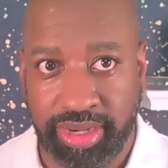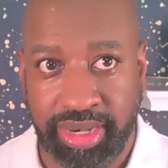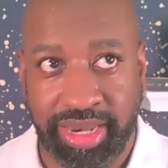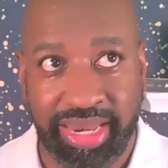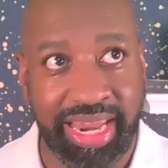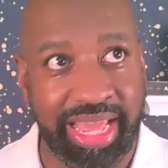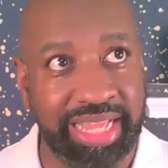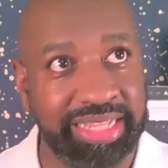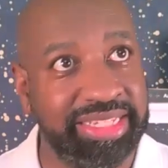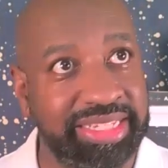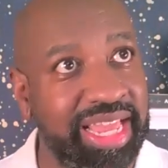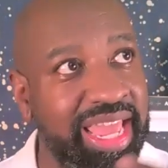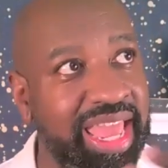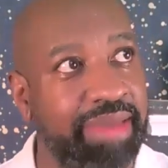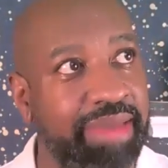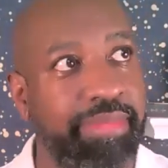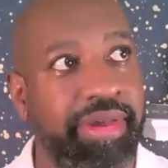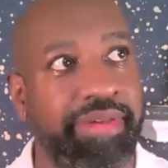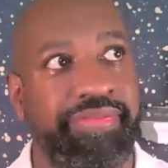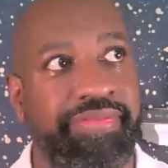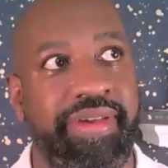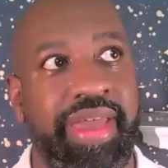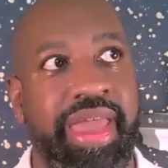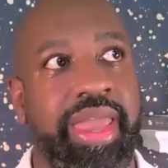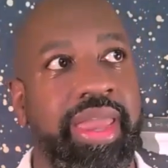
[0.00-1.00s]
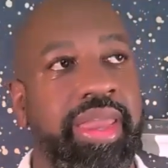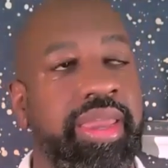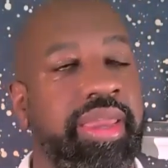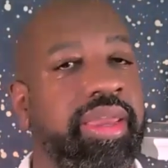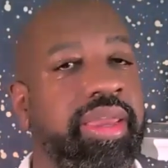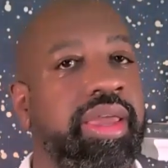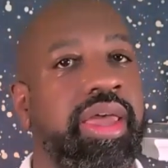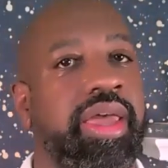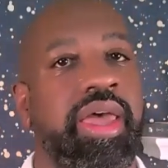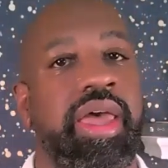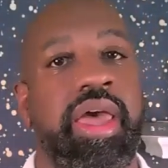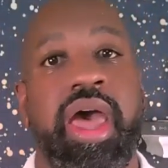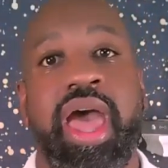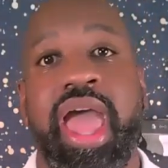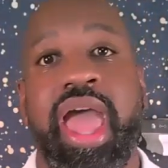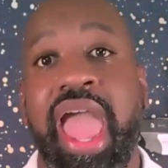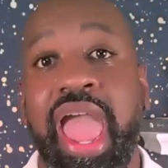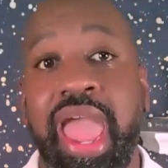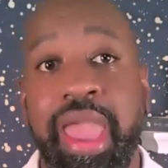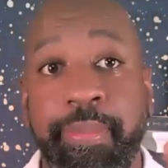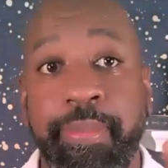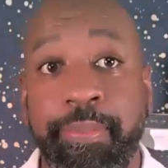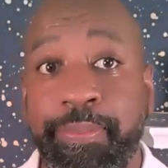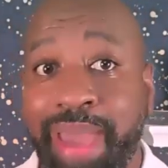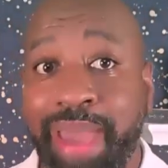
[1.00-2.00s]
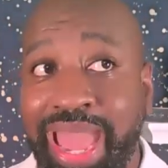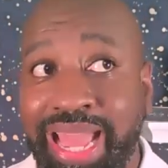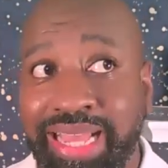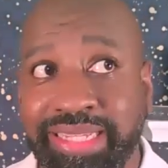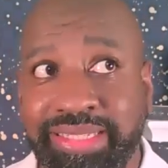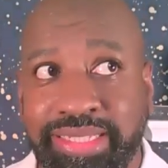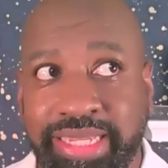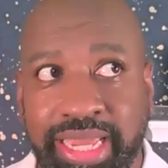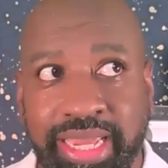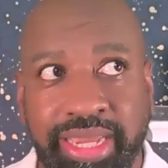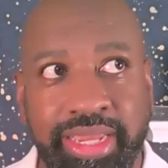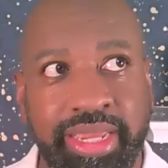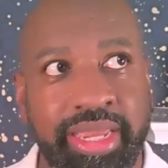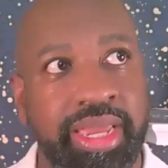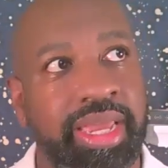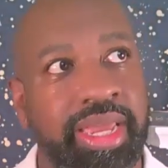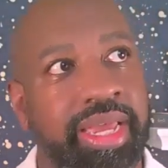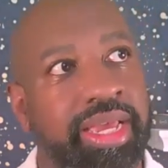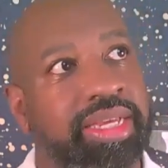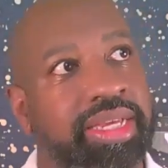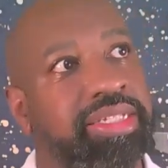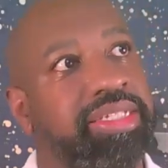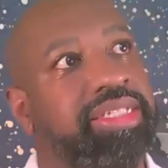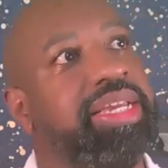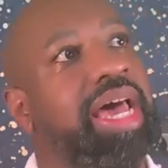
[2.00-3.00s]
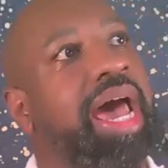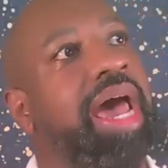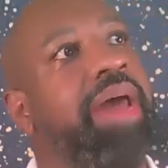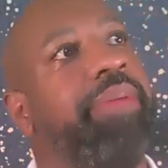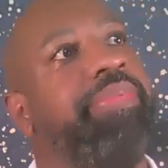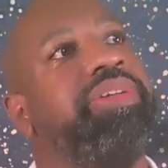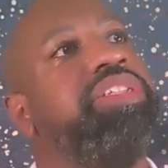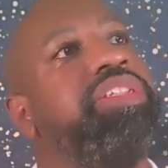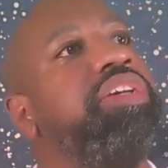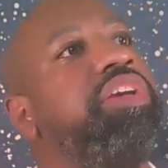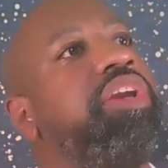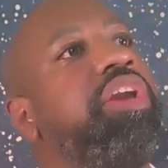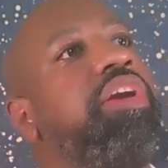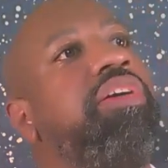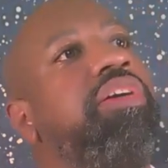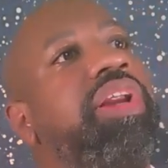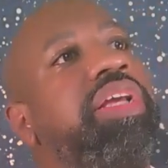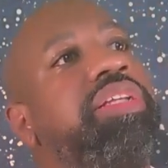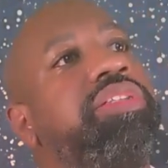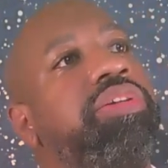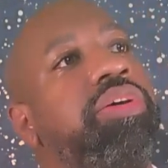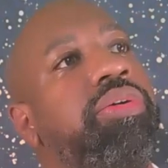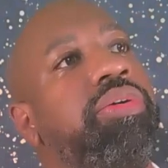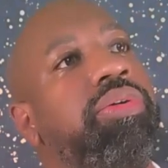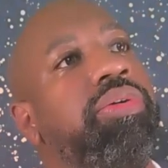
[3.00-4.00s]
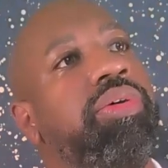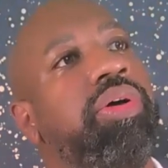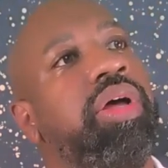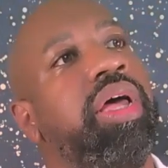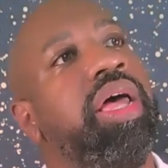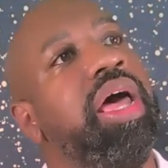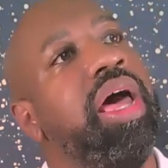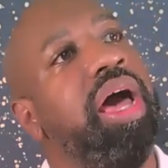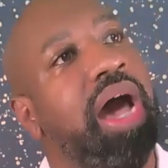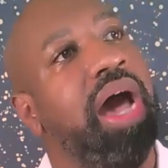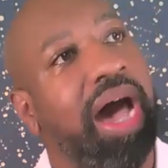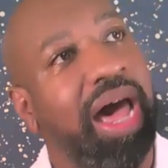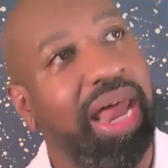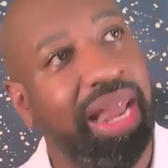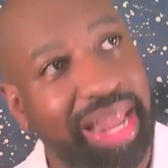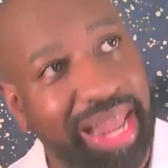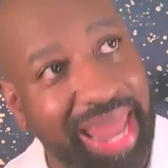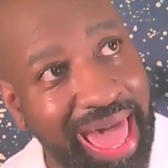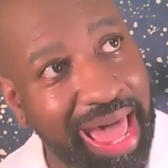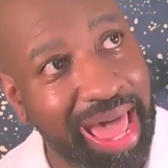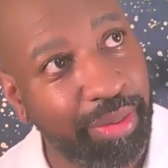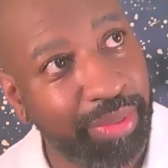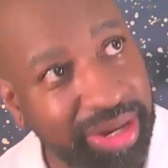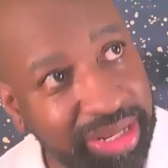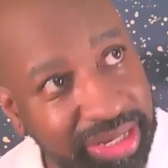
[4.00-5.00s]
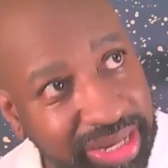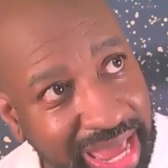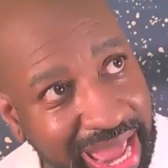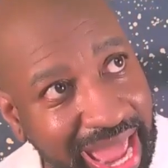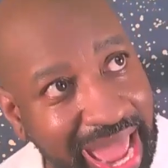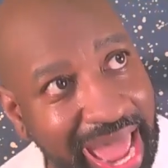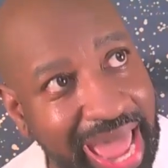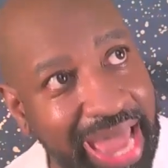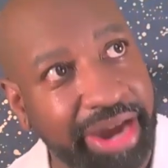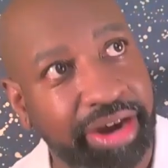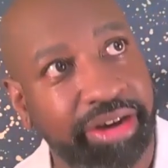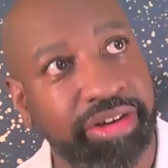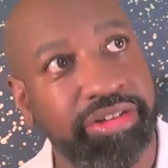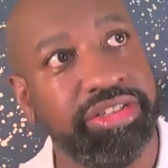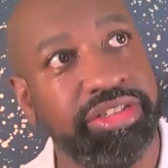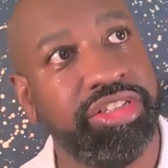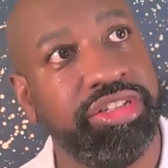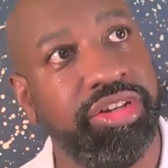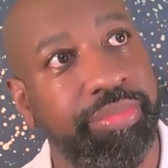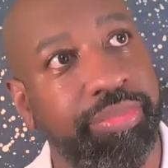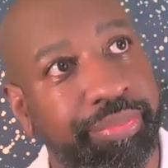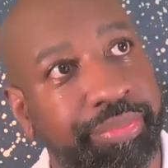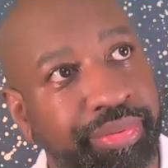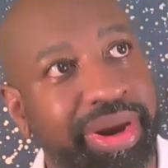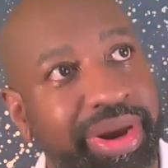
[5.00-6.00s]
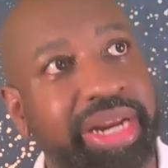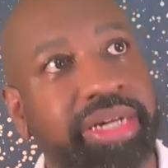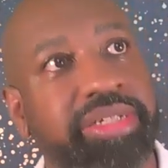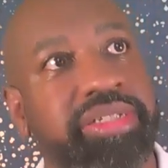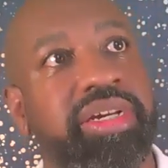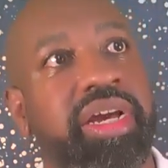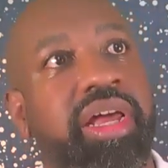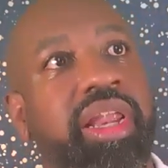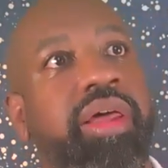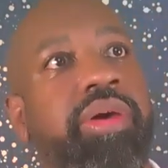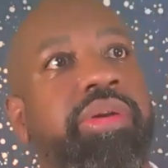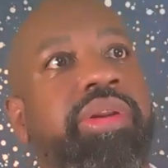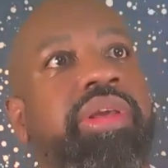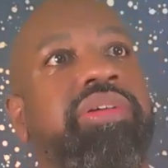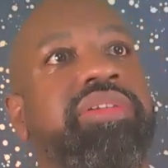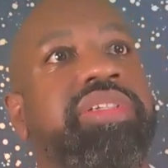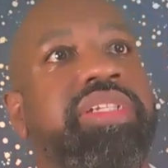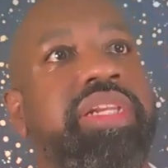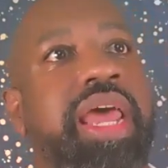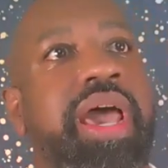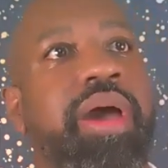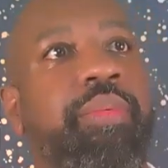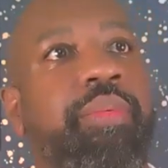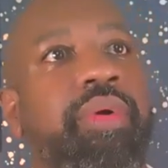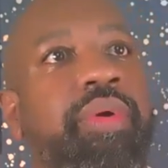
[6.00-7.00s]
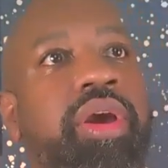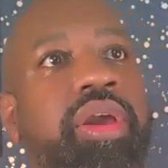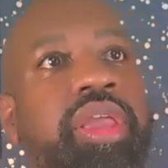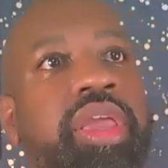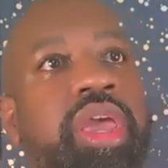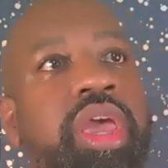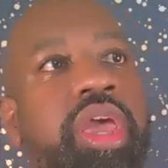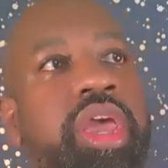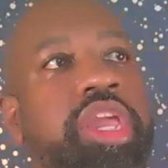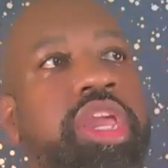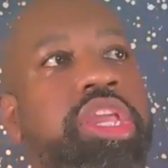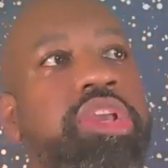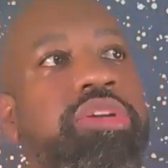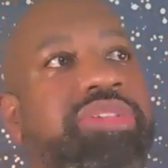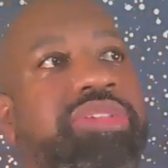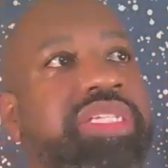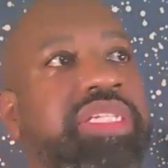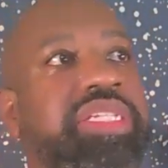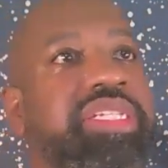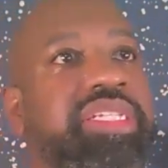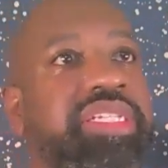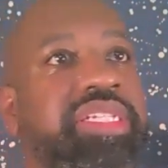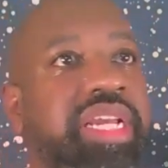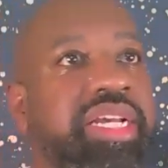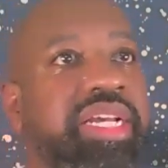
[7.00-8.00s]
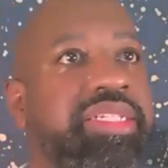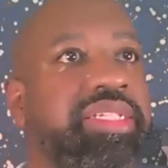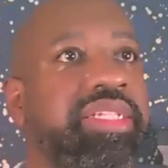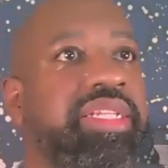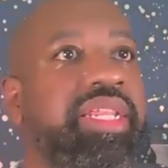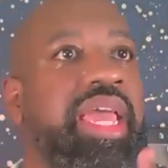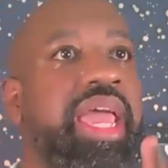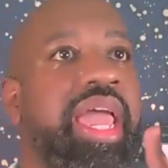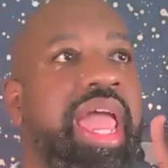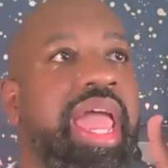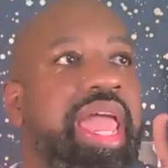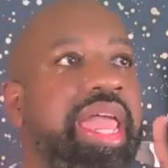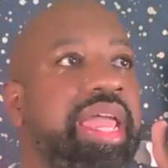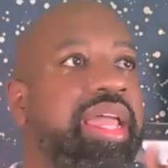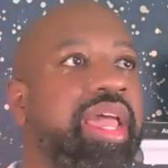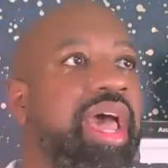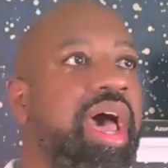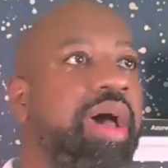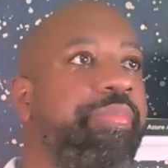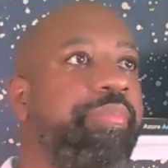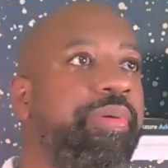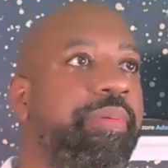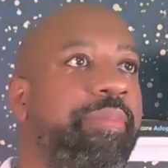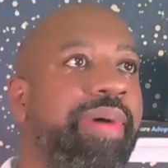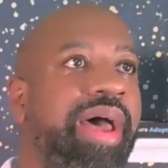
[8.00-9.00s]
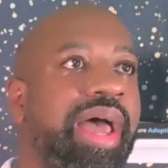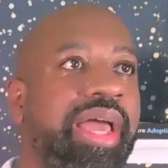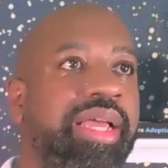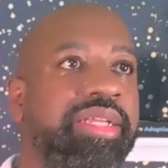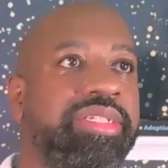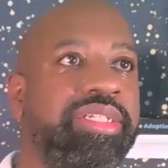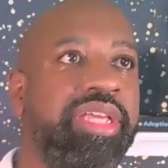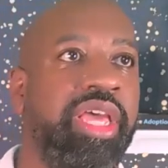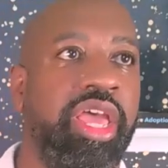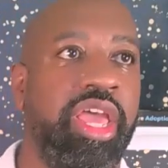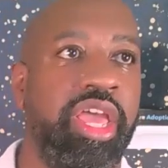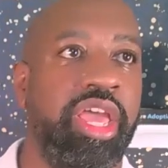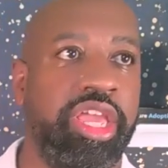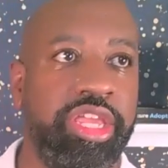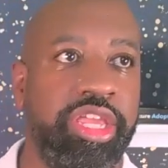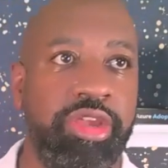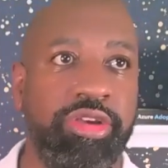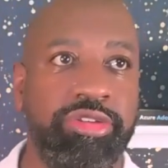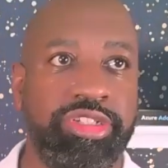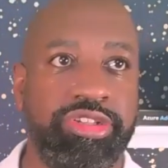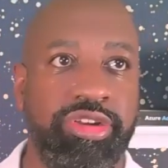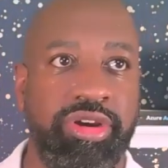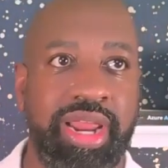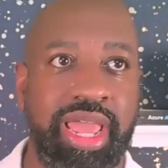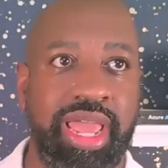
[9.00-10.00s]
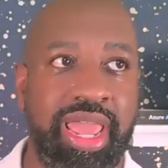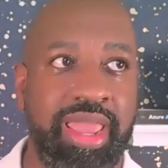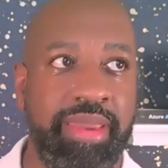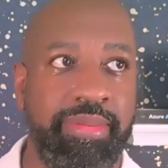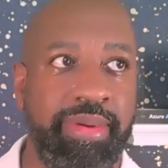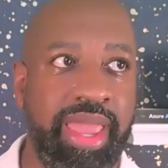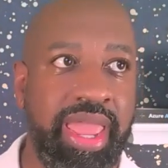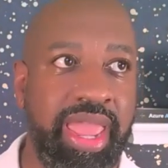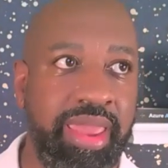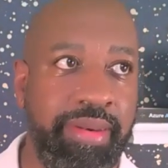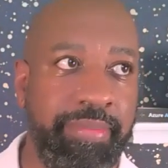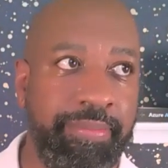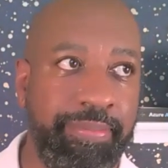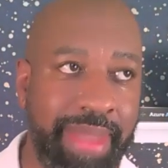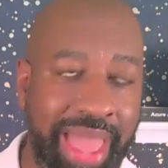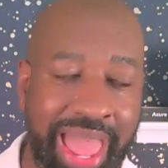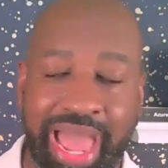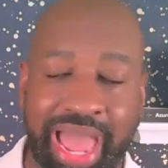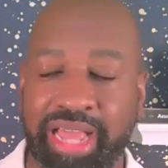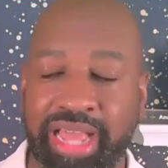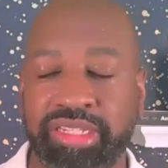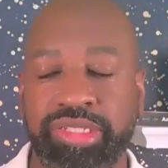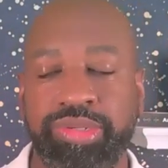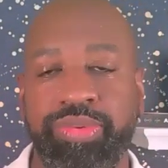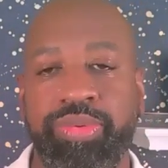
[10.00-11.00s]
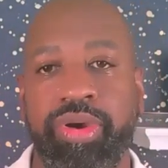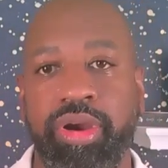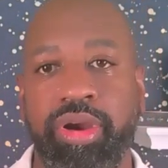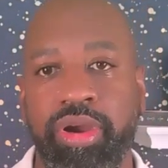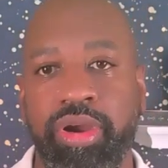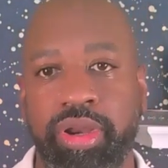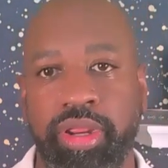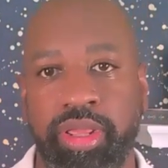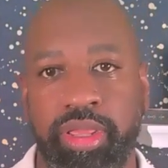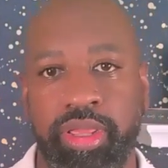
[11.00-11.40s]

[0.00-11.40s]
That's MFA, a basic cybersecurity tool allowing the hackers to breach Colonial's network using just a compromised username and password.